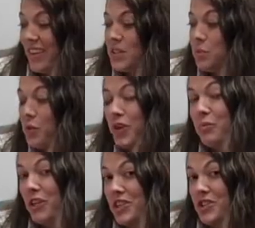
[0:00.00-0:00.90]
That's pretty
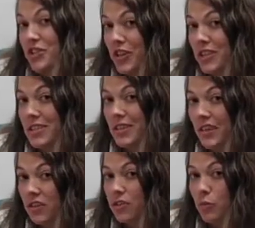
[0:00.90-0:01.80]
reassuring to
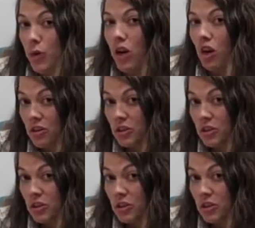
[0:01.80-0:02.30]
hear that we are